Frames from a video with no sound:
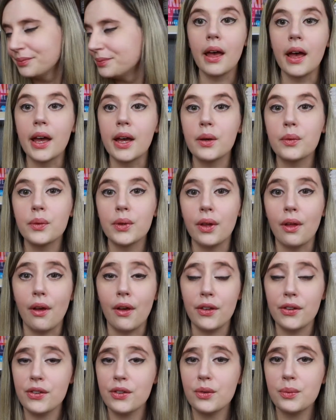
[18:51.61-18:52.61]
I will
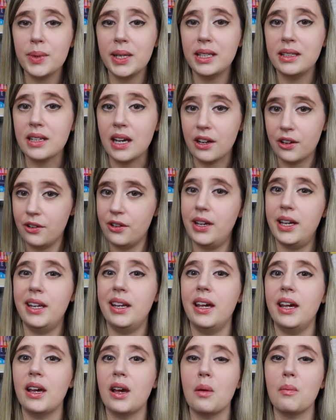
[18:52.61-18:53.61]
also be
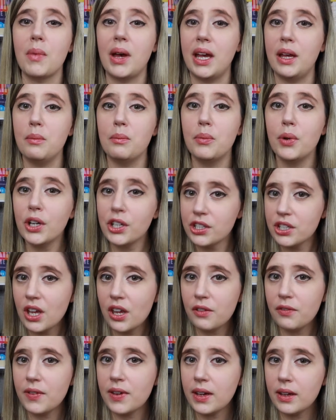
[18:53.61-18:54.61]
decorating my
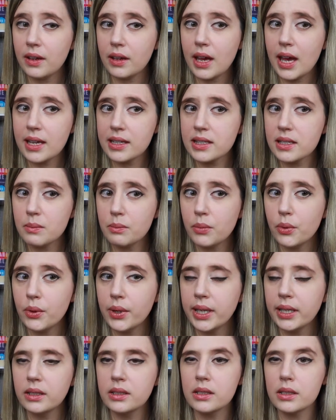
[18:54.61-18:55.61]
bookshelf at some
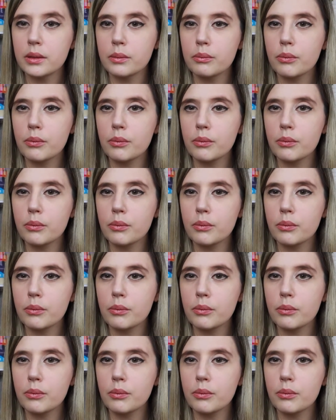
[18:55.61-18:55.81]
point,